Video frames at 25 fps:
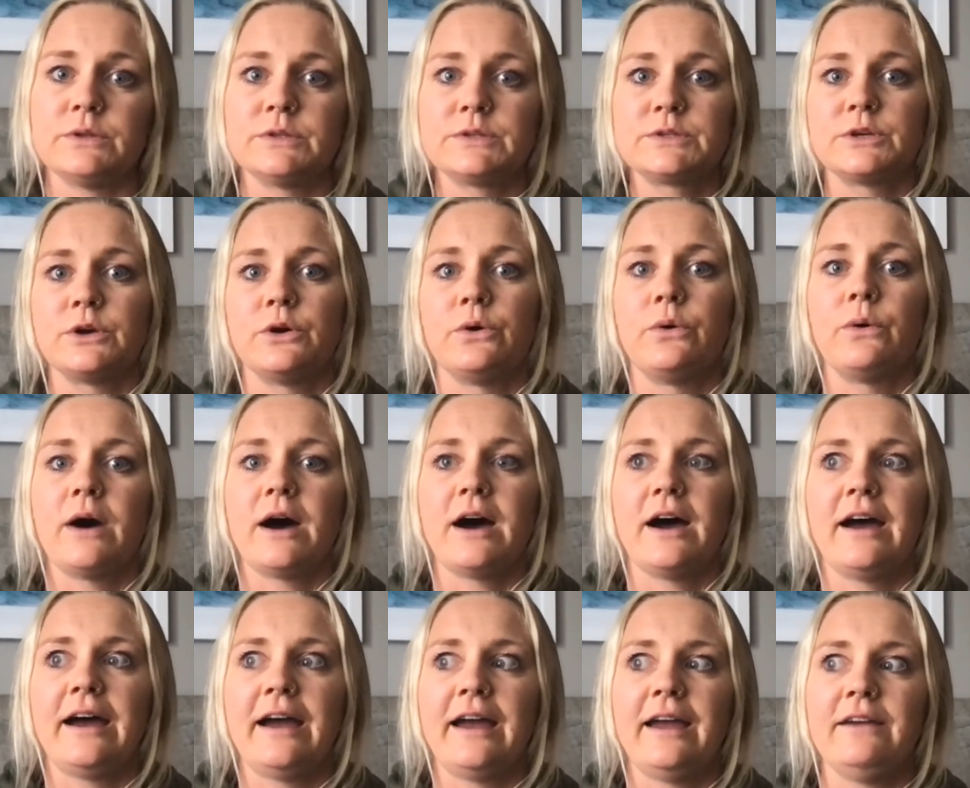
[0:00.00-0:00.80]
And so
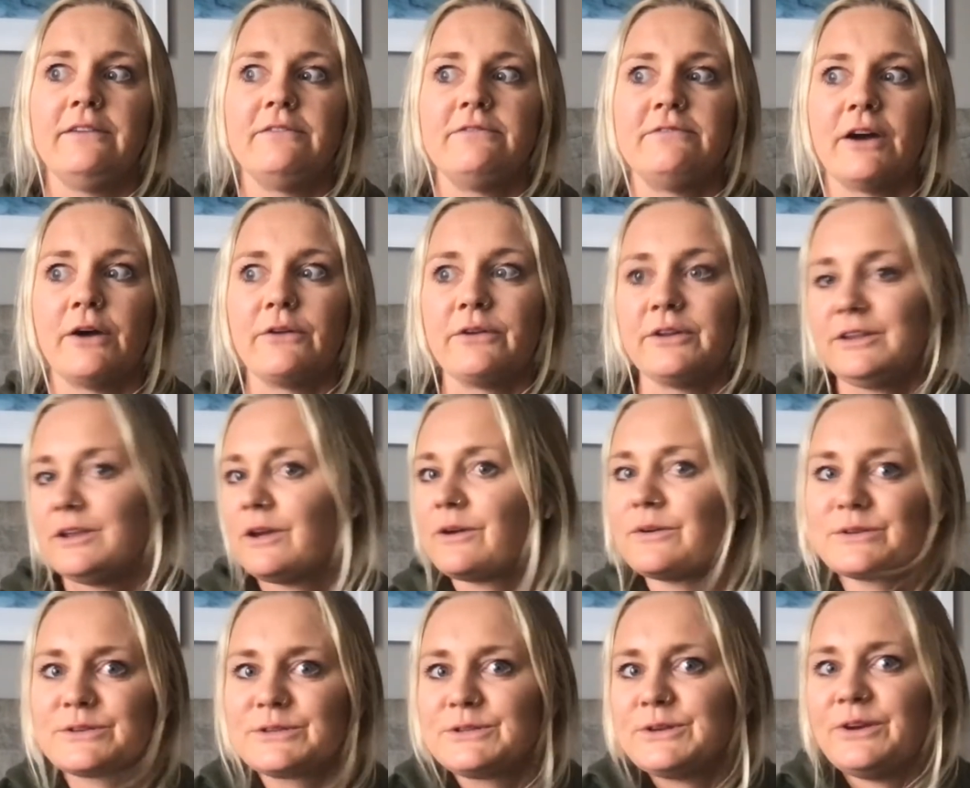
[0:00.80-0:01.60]
I found a
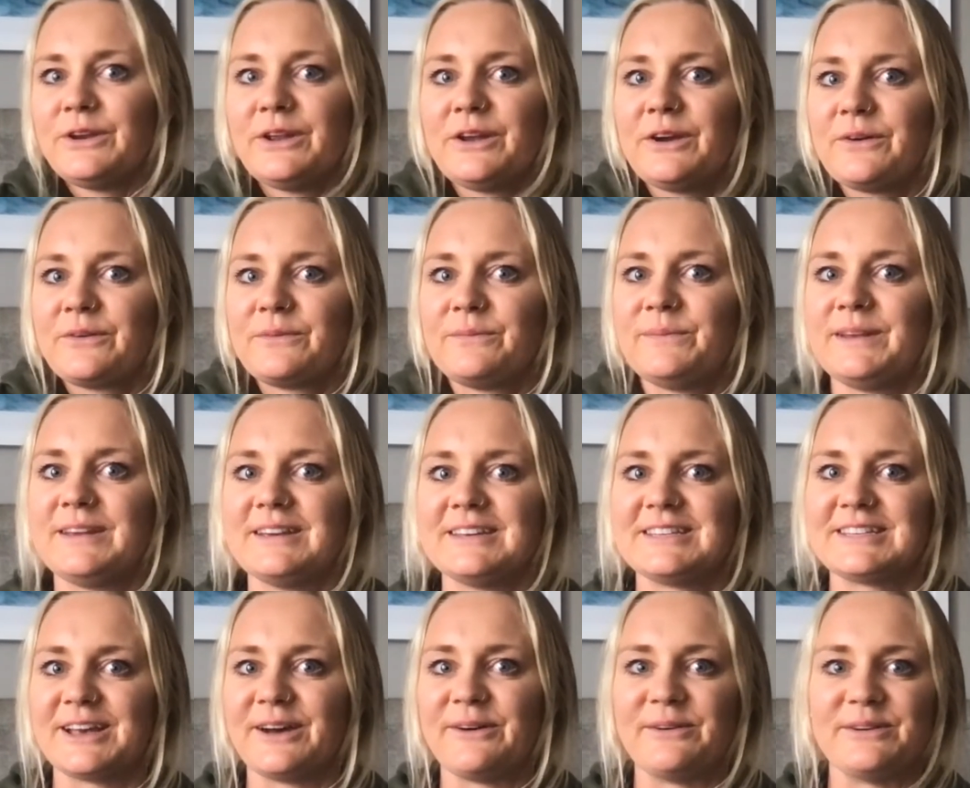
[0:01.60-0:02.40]
yoga studio
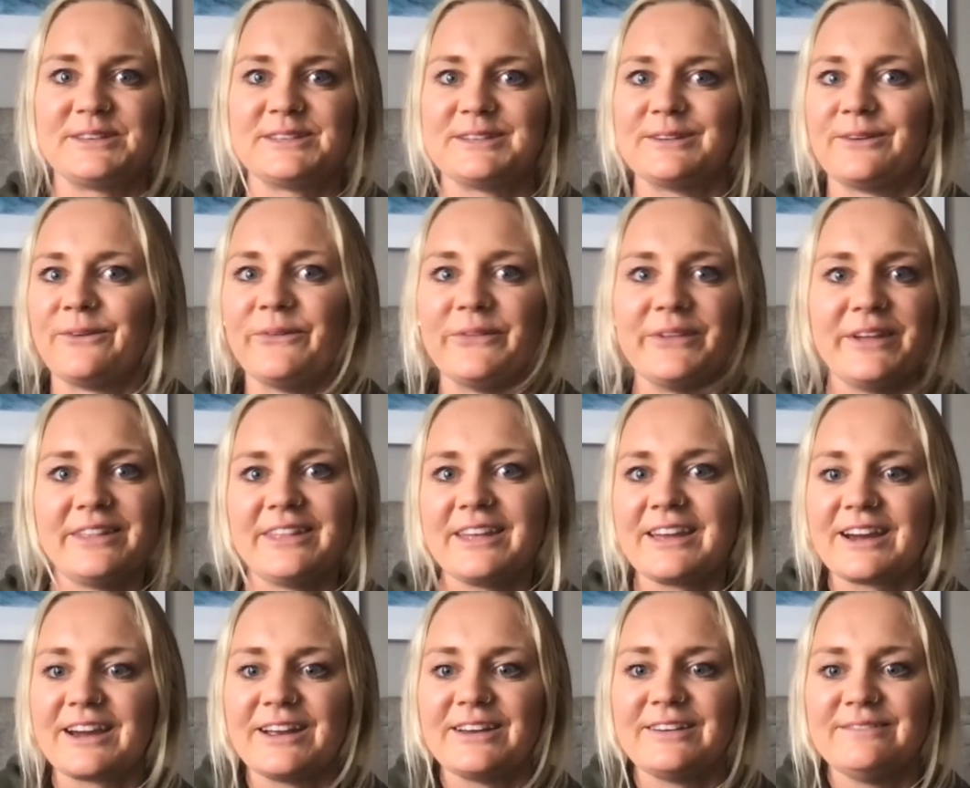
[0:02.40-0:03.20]
because that was the only
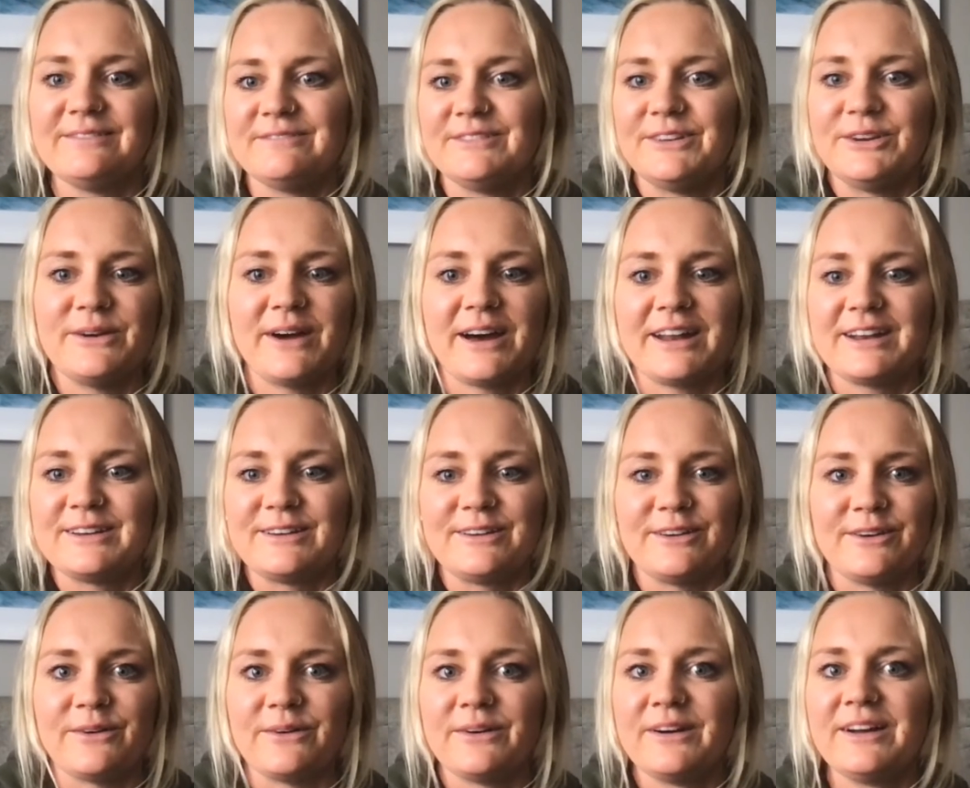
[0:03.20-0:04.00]
thing I knew how to
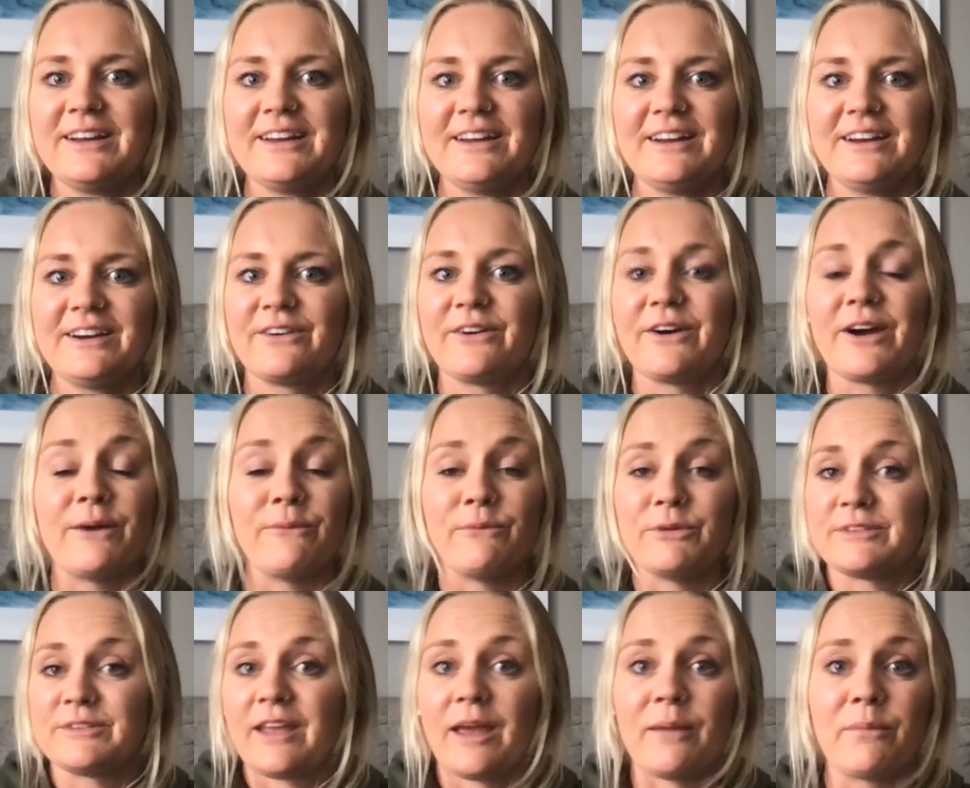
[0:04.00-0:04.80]
do, or I
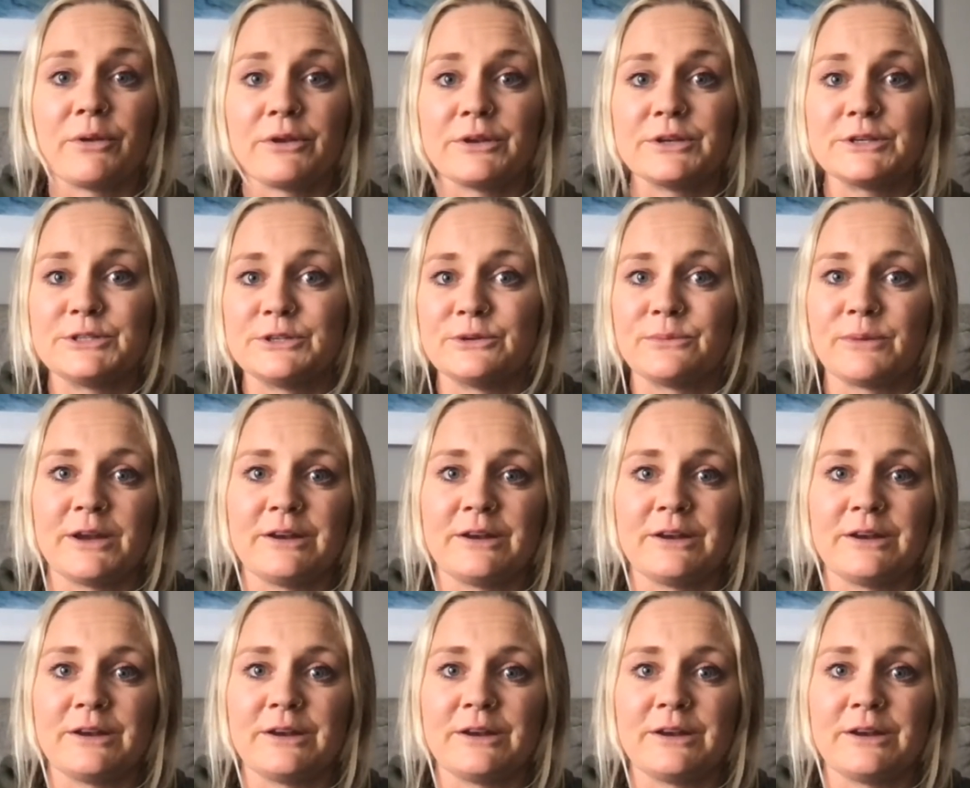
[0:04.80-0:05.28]
was able to do.